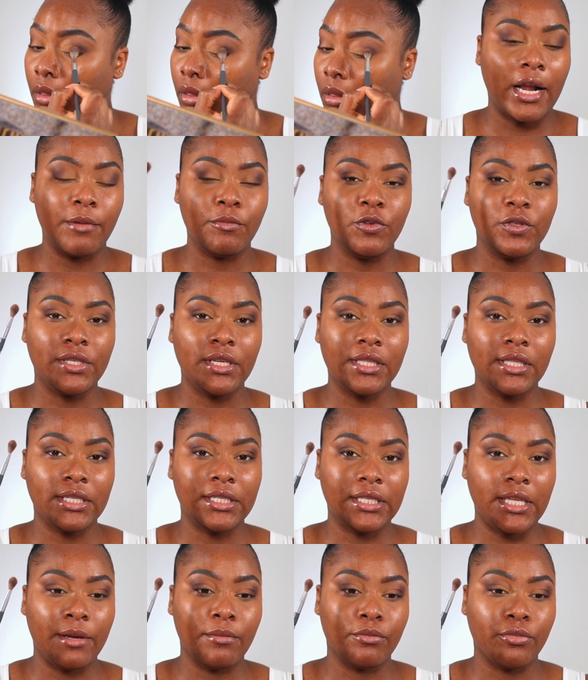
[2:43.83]
I'm using the
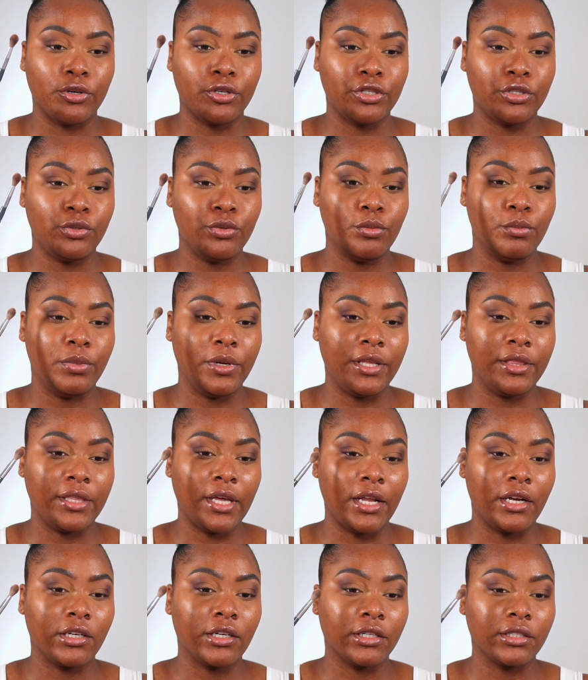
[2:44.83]
same brush to blend
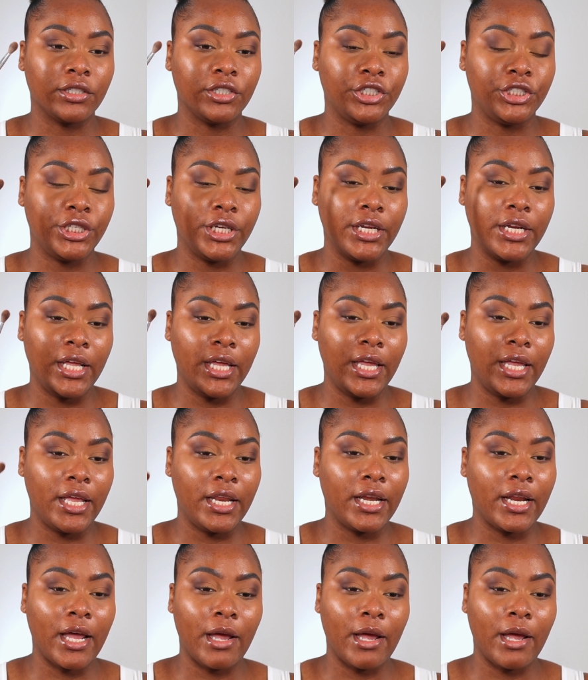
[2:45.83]
that darker shade in.